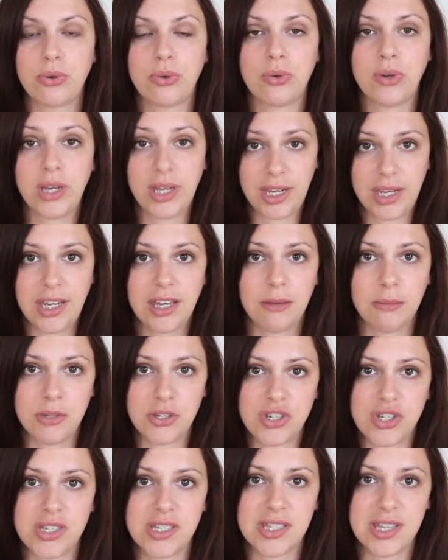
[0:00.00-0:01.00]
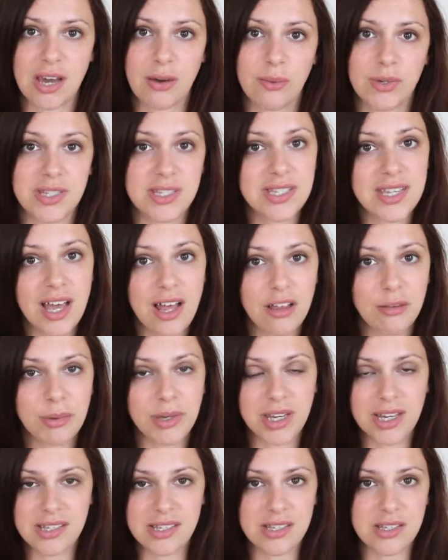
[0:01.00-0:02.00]
creating images that would sell
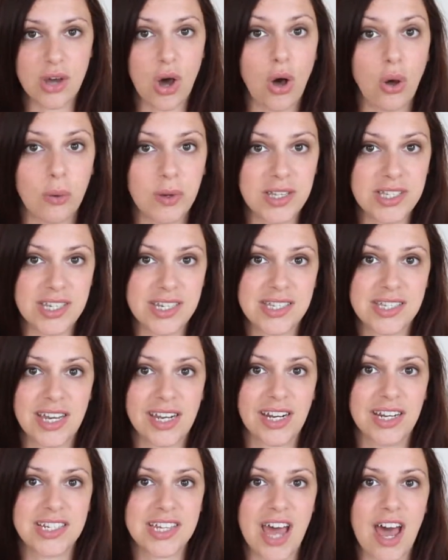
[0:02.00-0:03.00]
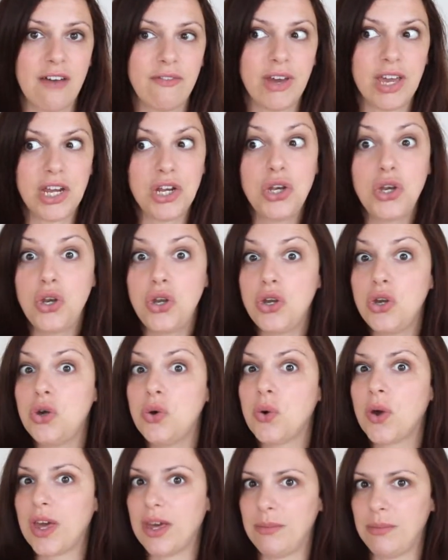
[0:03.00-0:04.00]
because it's always exciting to have a
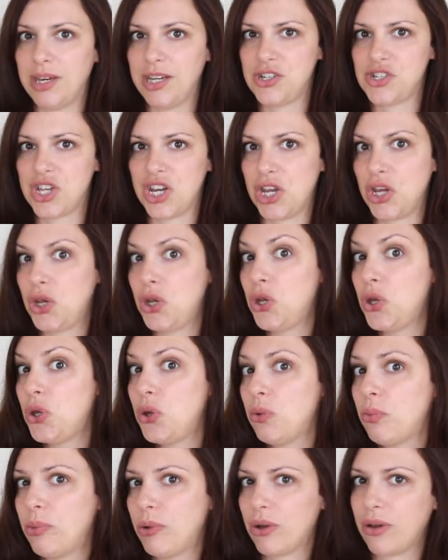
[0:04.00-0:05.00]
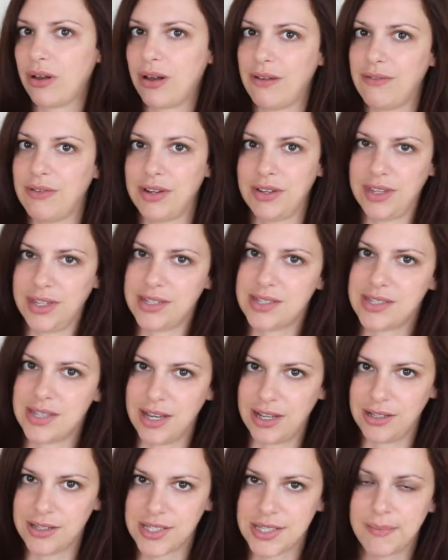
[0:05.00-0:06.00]
new image and a new book cover that
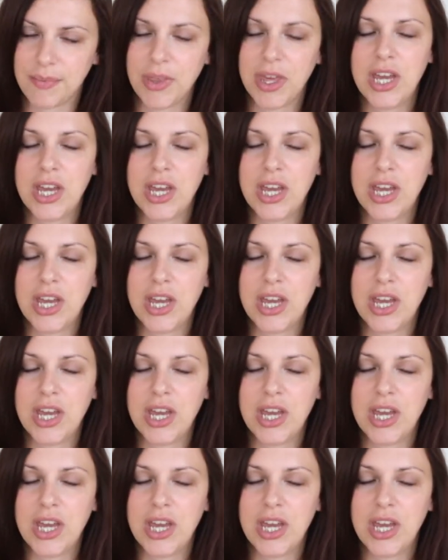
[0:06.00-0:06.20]
sells.